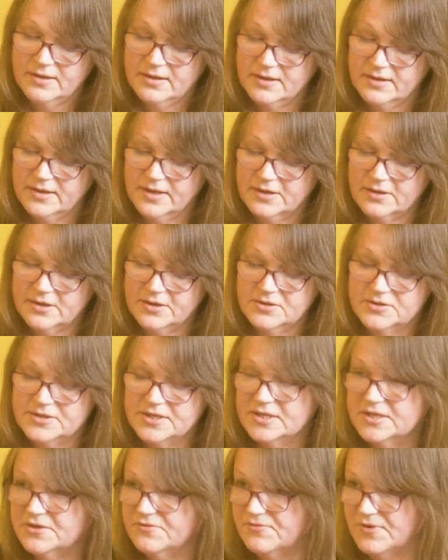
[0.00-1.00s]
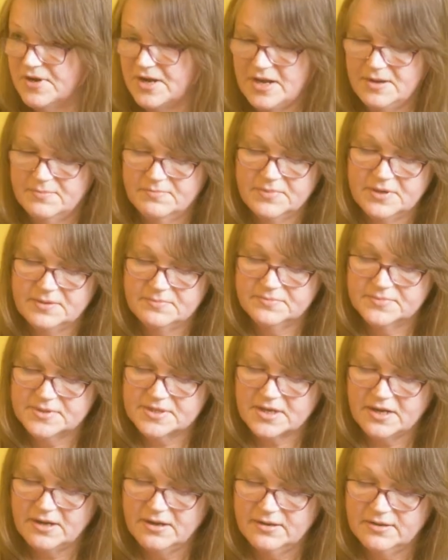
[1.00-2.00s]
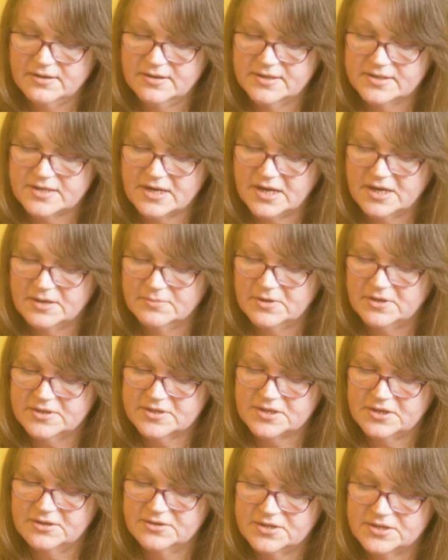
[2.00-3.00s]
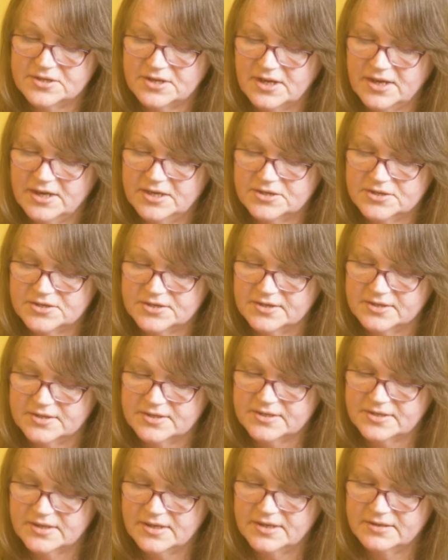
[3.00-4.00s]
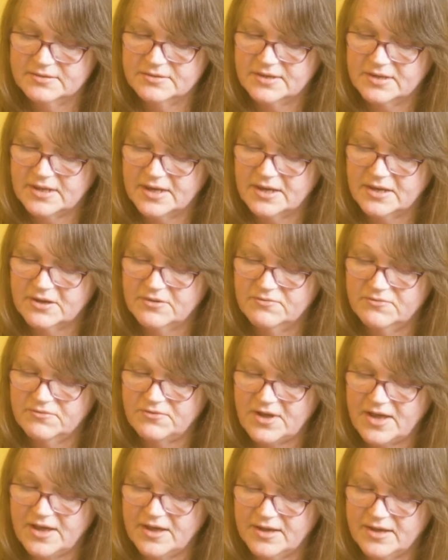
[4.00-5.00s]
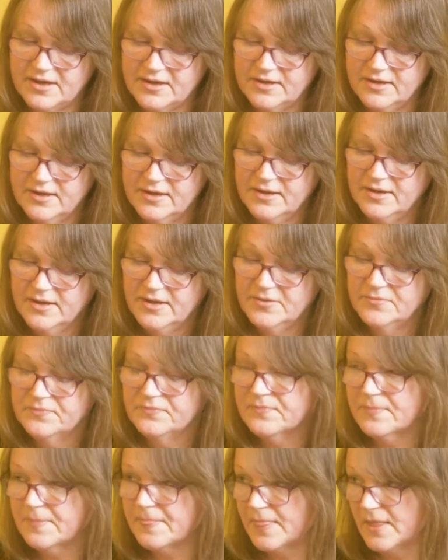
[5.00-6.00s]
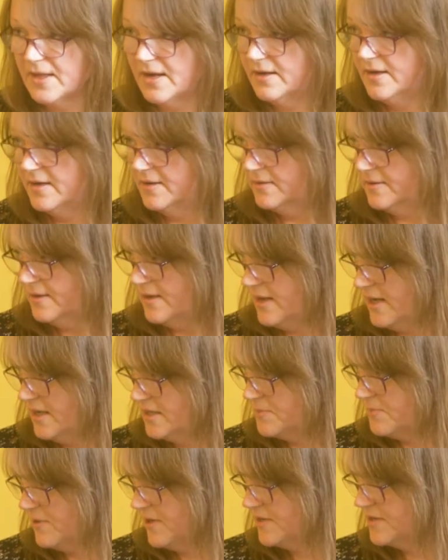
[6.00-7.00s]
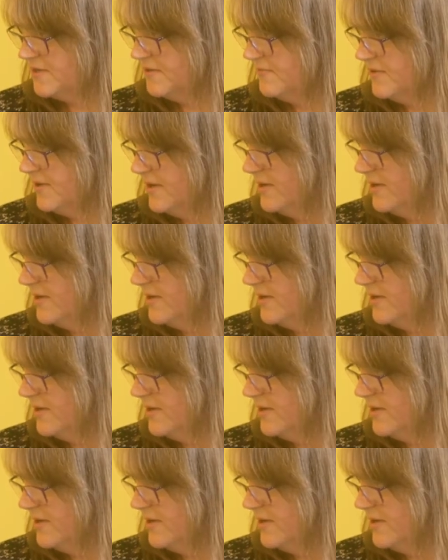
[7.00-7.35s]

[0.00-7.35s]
including different emblems, colours, animal associations, and they convey aspects of the